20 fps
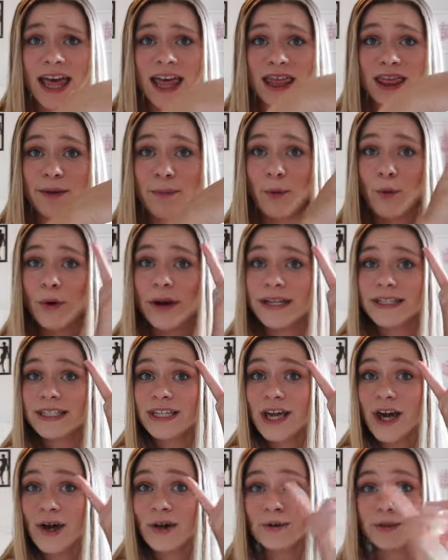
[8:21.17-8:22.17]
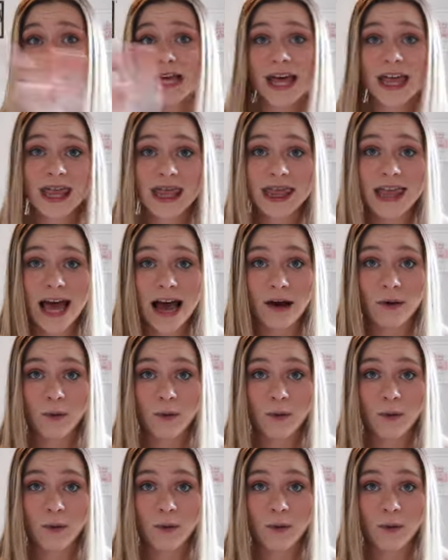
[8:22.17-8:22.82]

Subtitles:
the point goes that